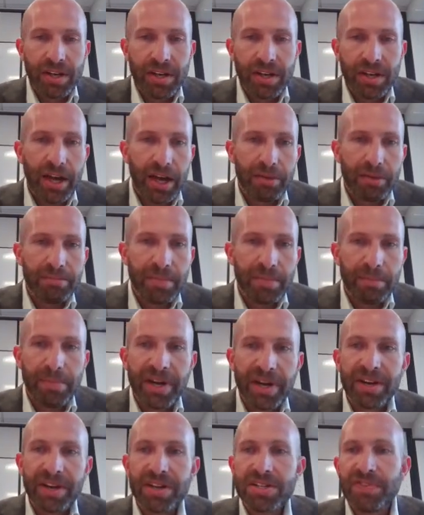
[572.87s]

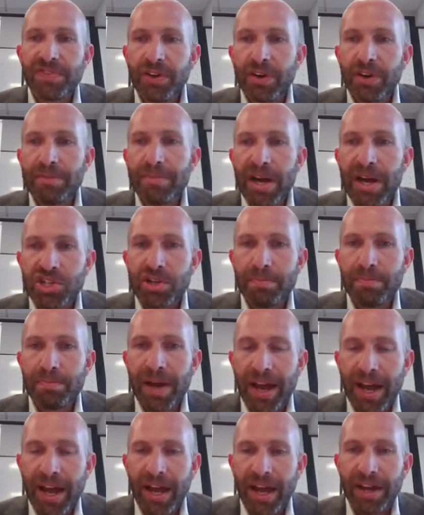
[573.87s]
But it is very much a
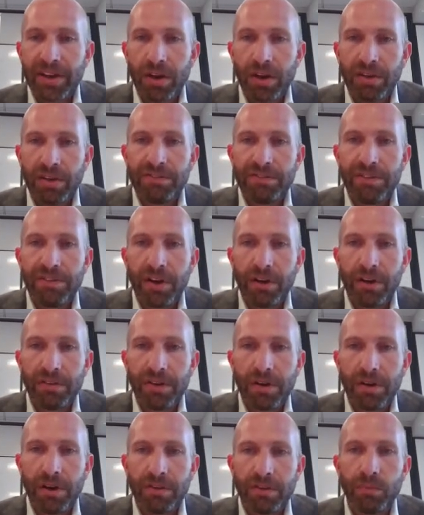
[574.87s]
part of
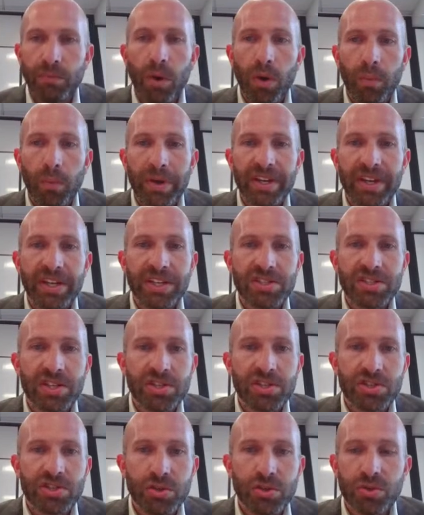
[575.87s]
what we need to
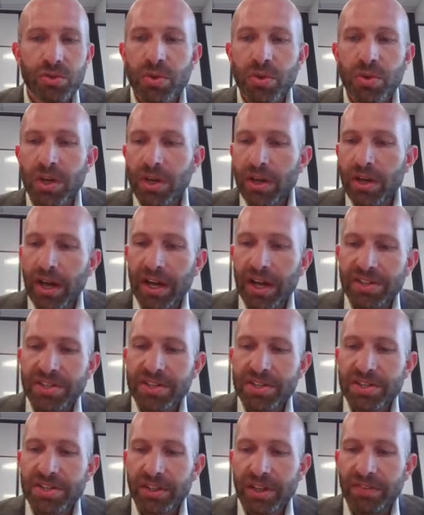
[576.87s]
do
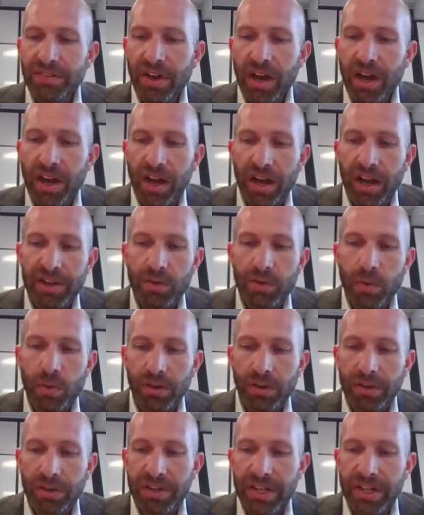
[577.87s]
to deliver high
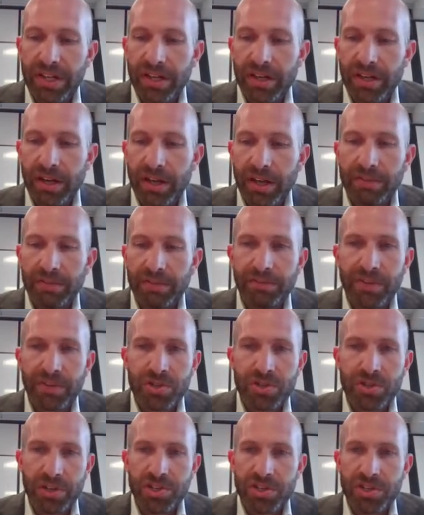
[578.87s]
quality
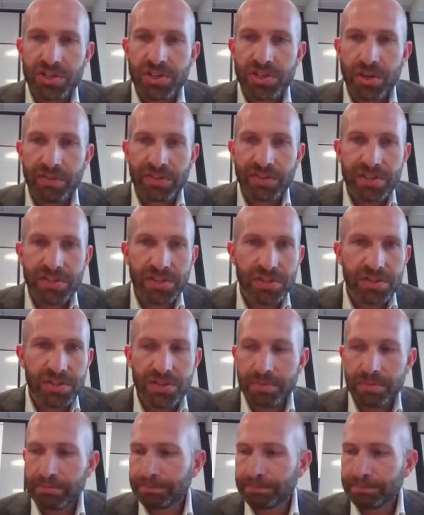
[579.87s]
infrastructure services.